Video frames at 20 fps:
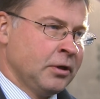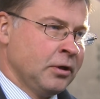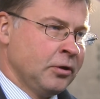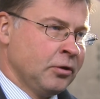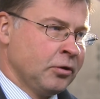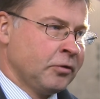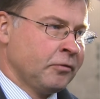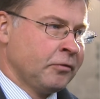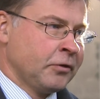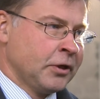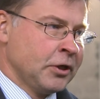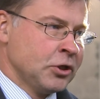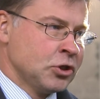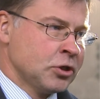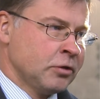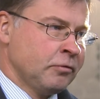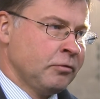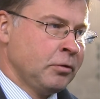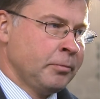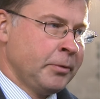
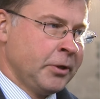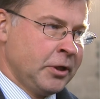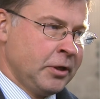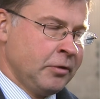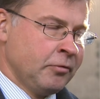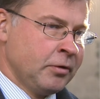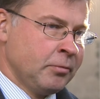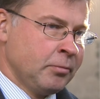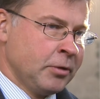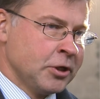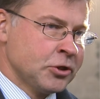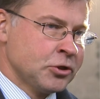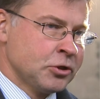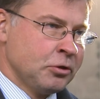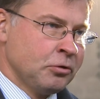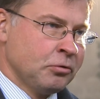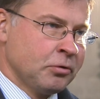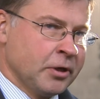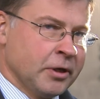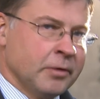notification will be given by
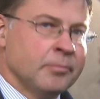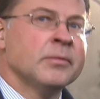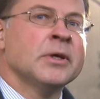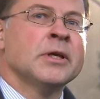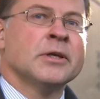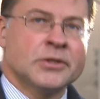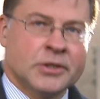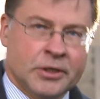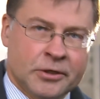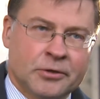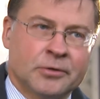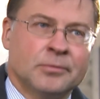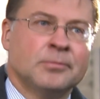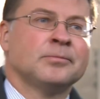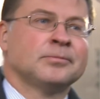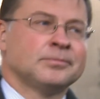the UK. Thank you.